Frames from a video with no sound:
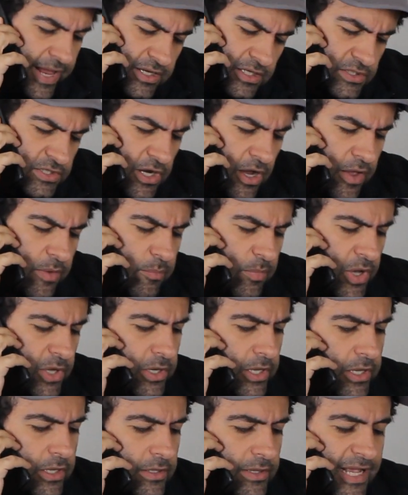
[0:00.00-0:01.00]
Anytime,
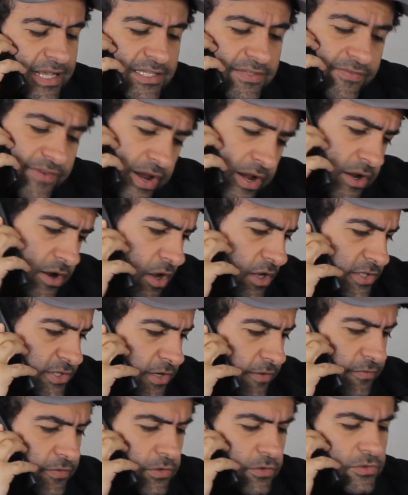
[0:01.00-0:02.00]
buddy. That's very nice
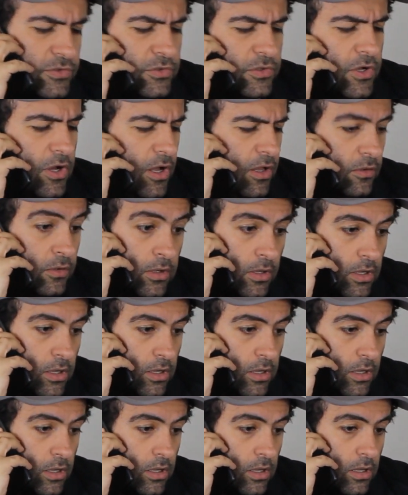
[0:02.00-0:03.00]
of you to call. Hey,
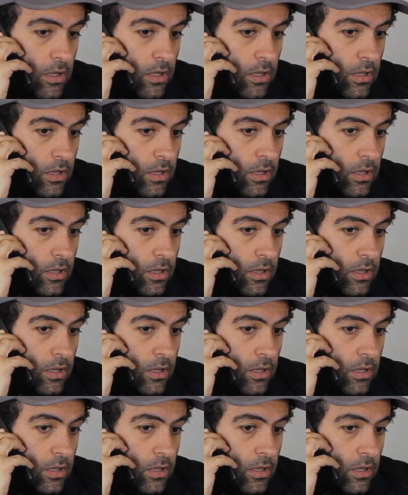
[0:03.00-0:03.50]
listen, a quick